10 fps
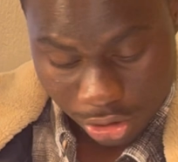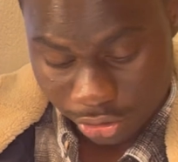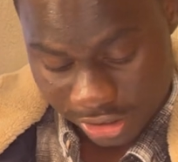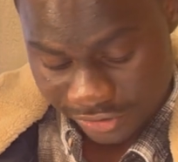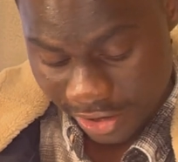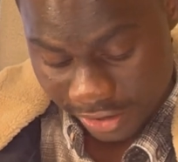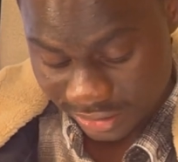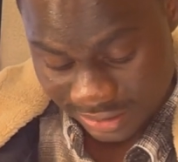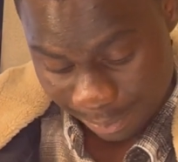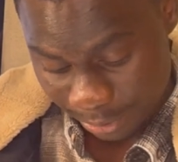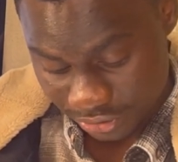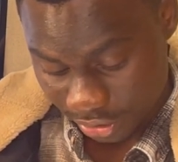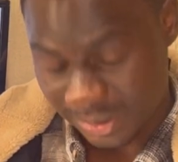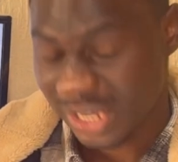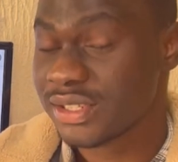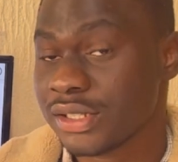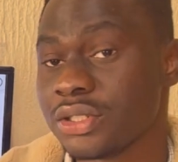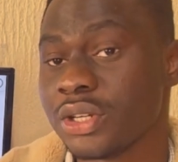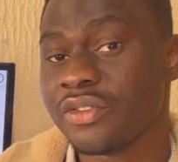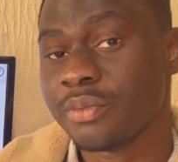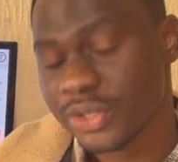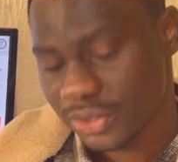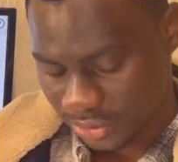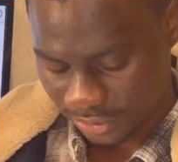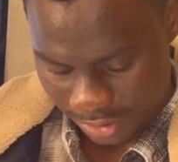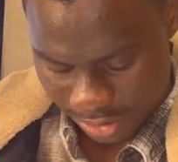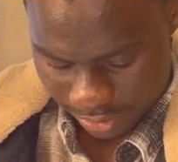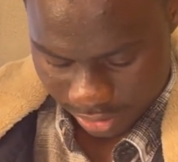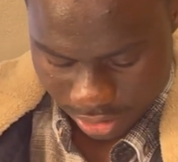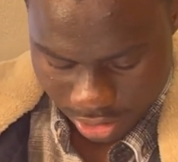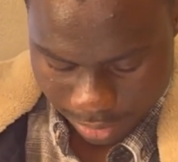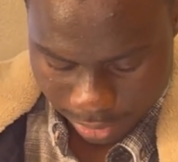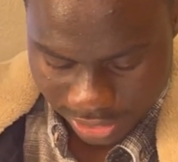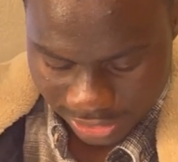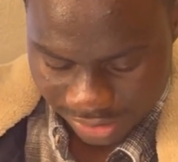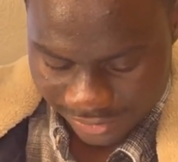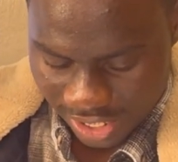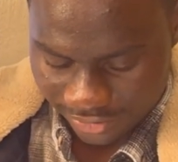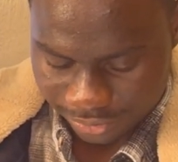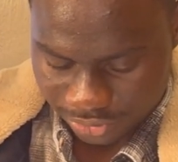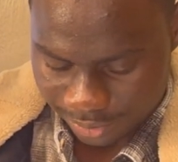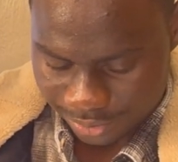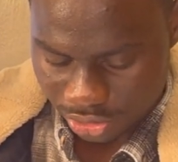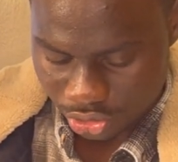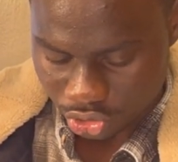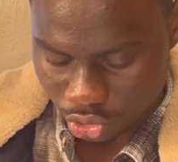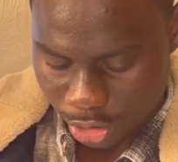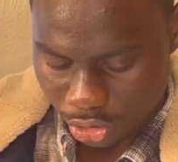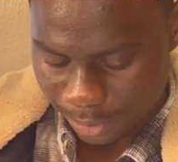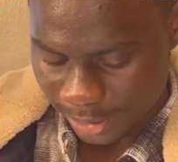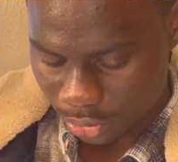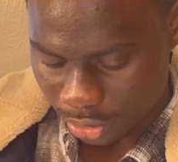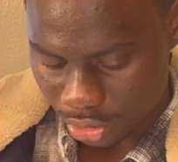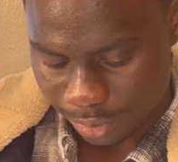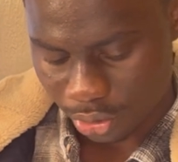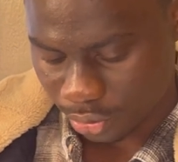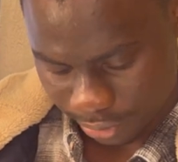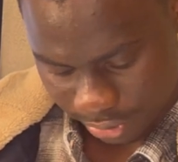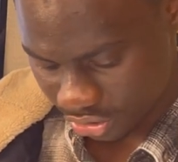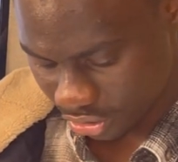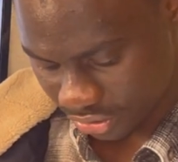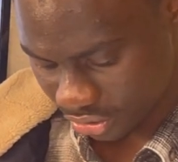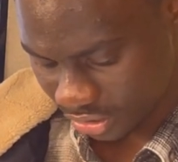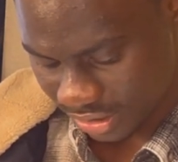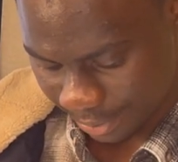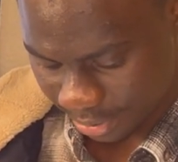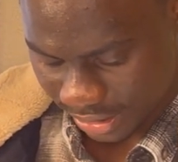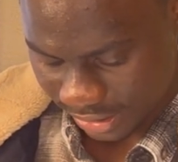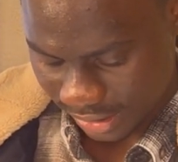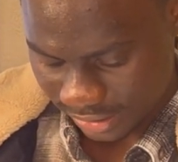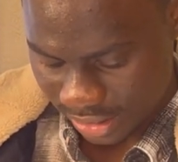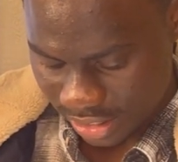Although it happens sometimes in DERIV, but it's also very rare. But you can never have something just going up and going up. No, it doesn't just happen like that.